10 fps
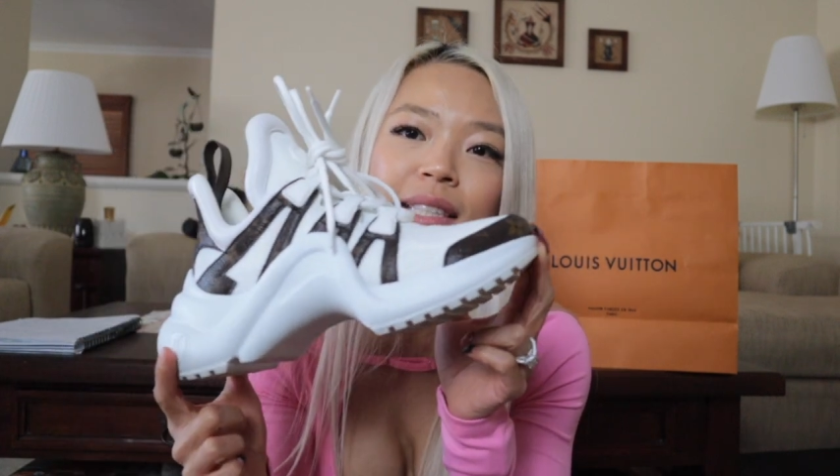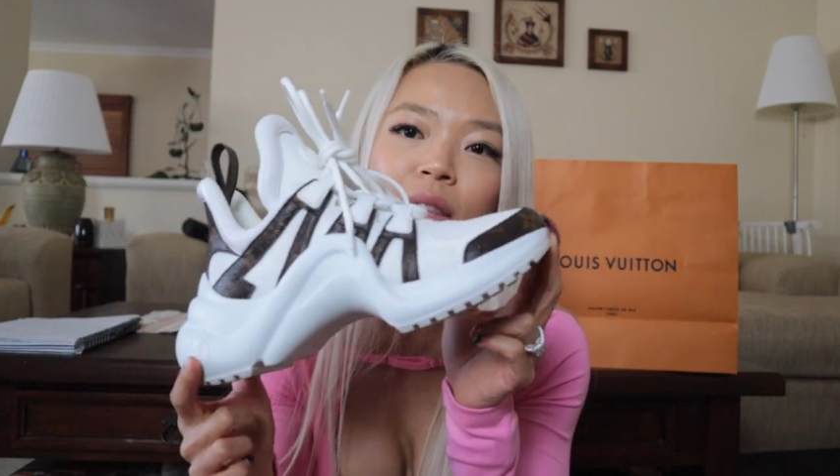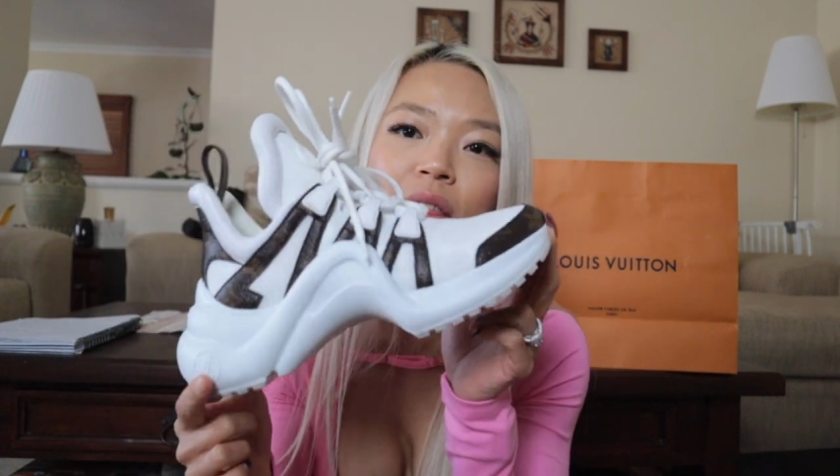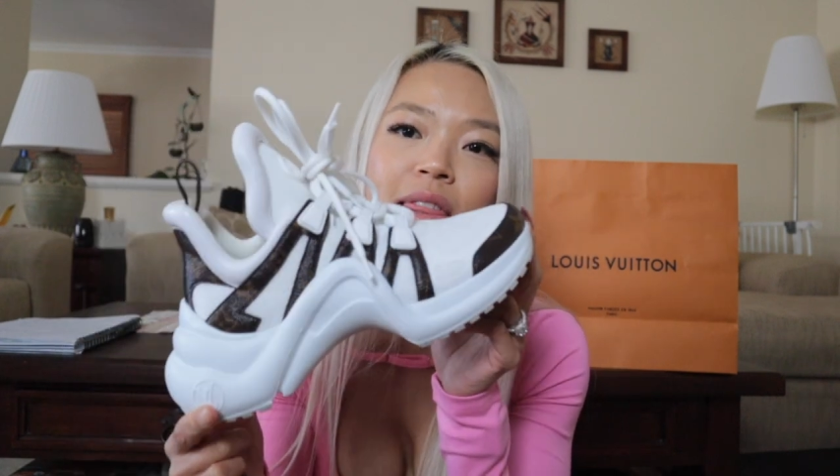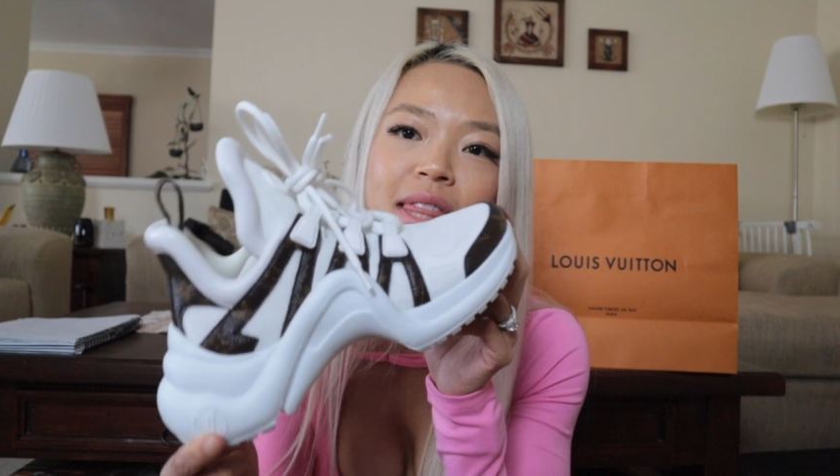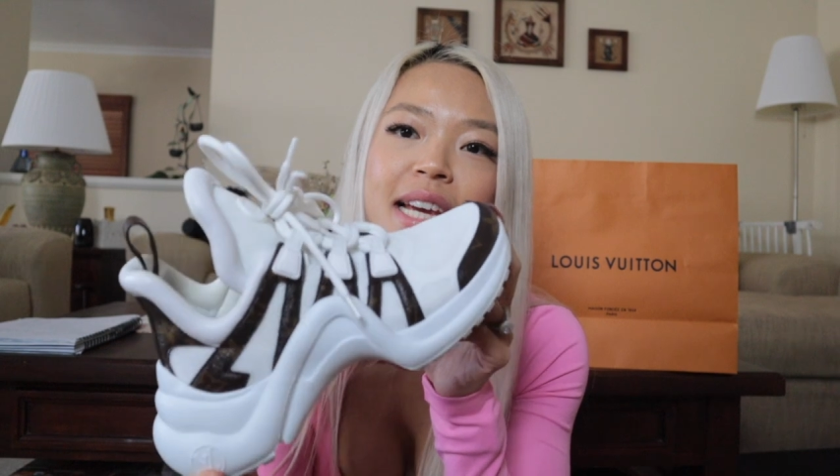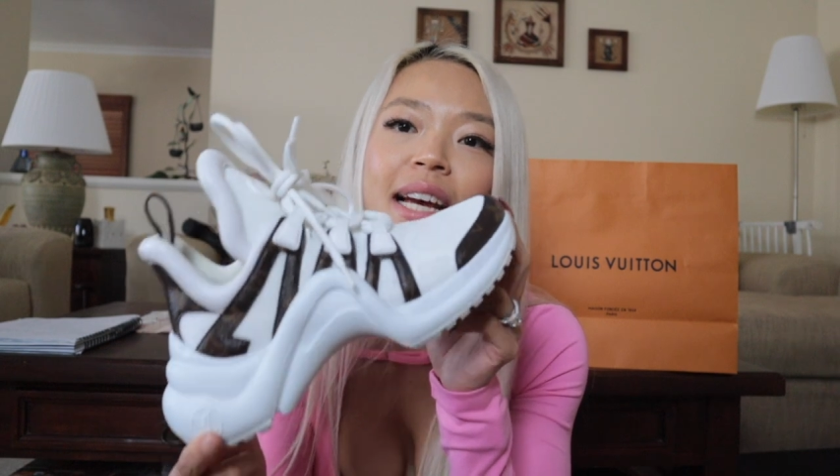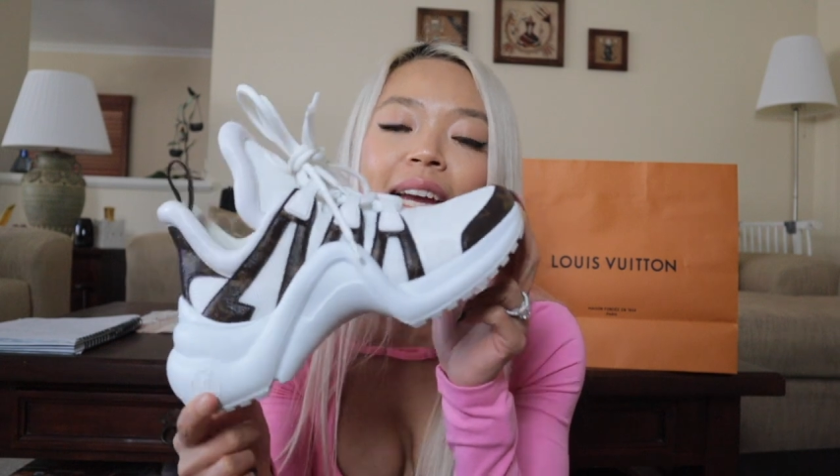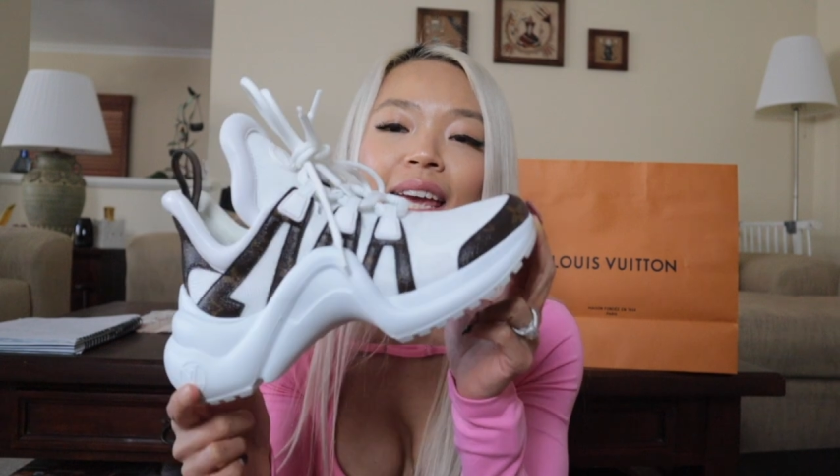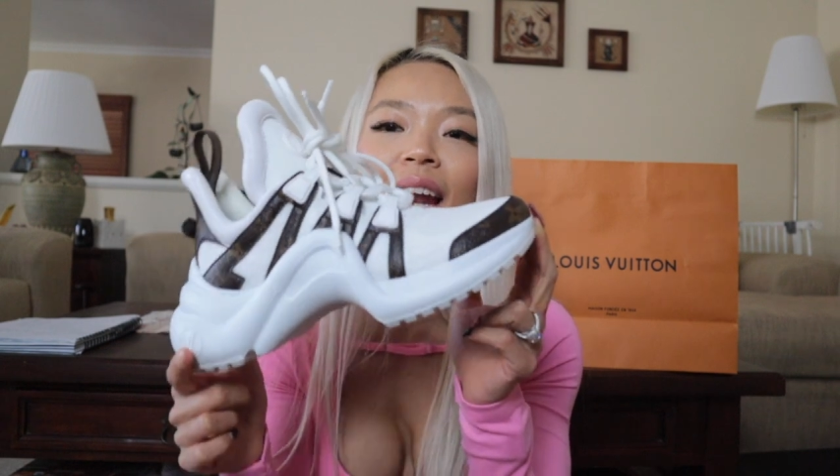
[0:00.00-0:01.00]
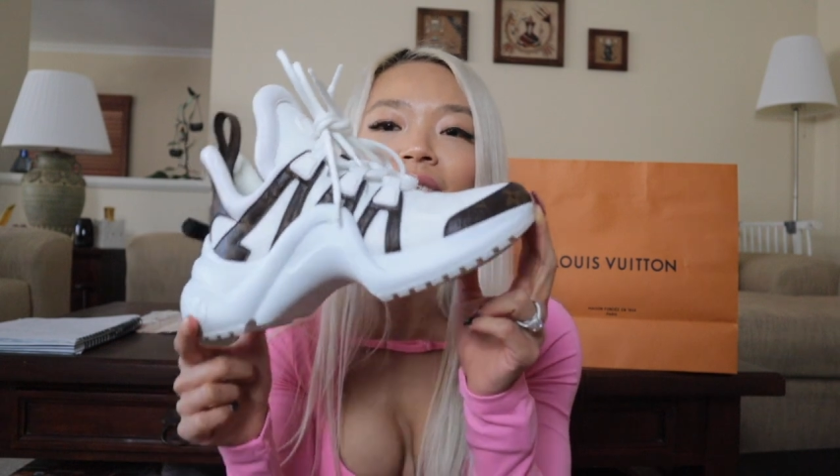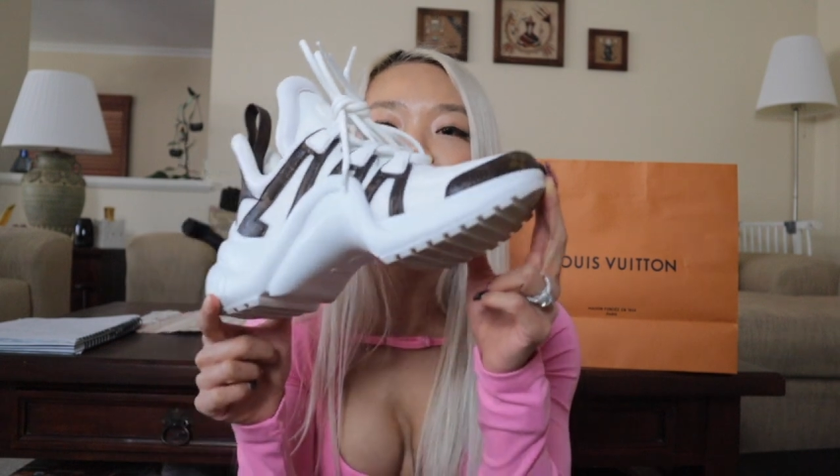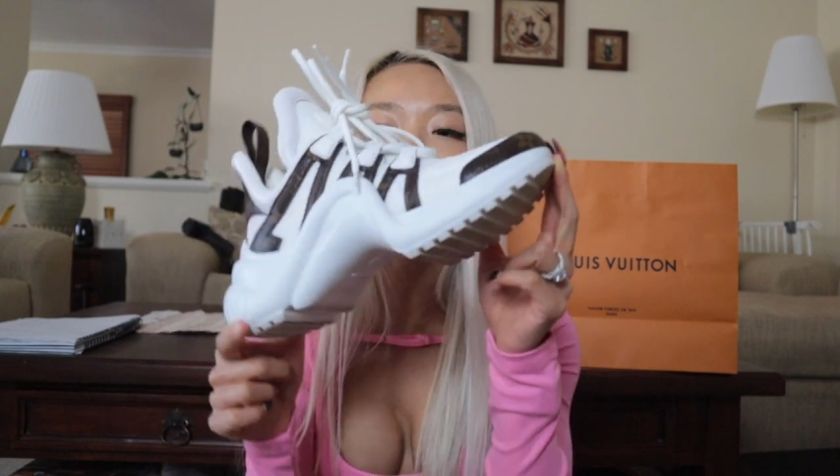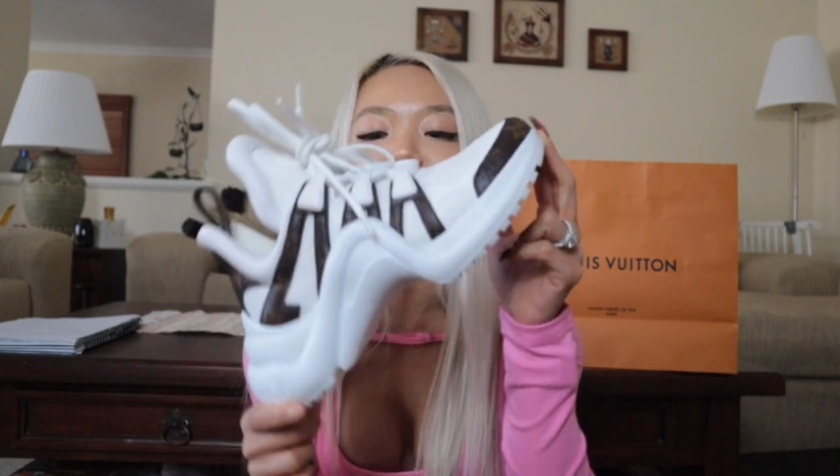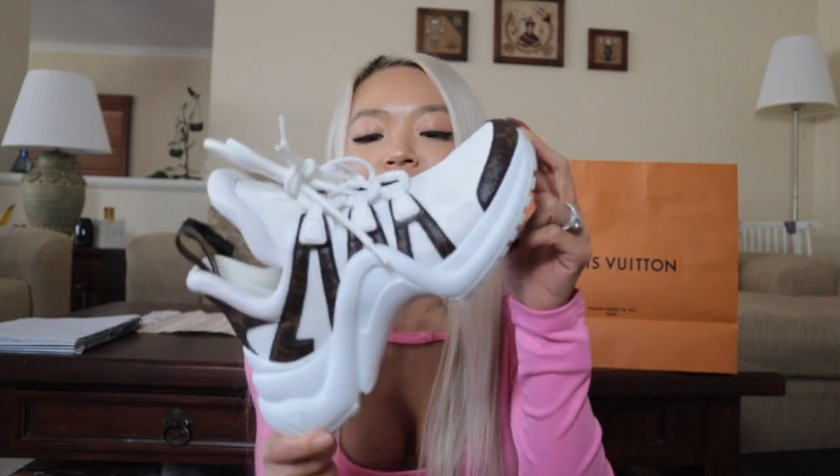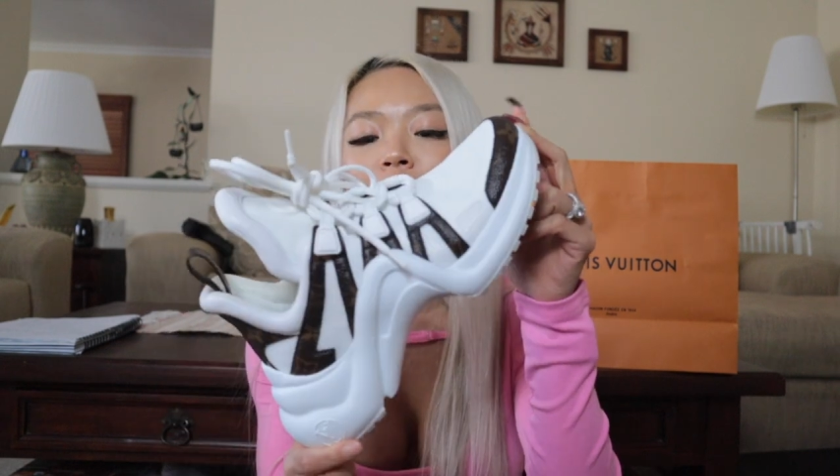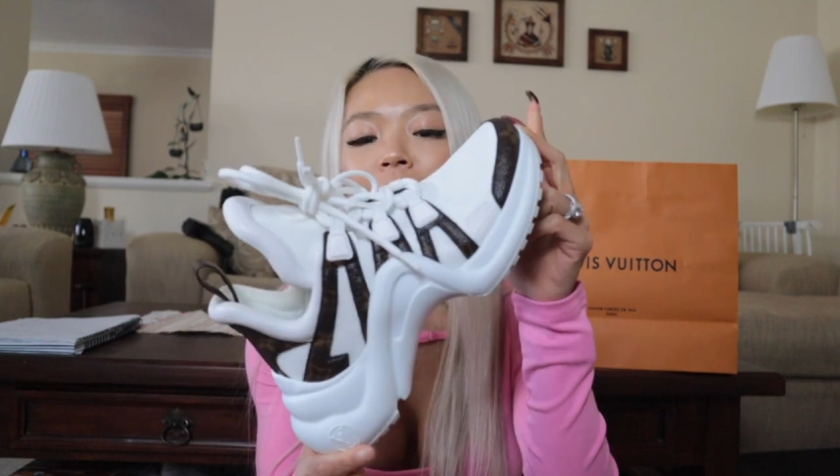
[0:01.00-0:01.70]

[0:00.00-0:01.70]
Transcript: The thing again I love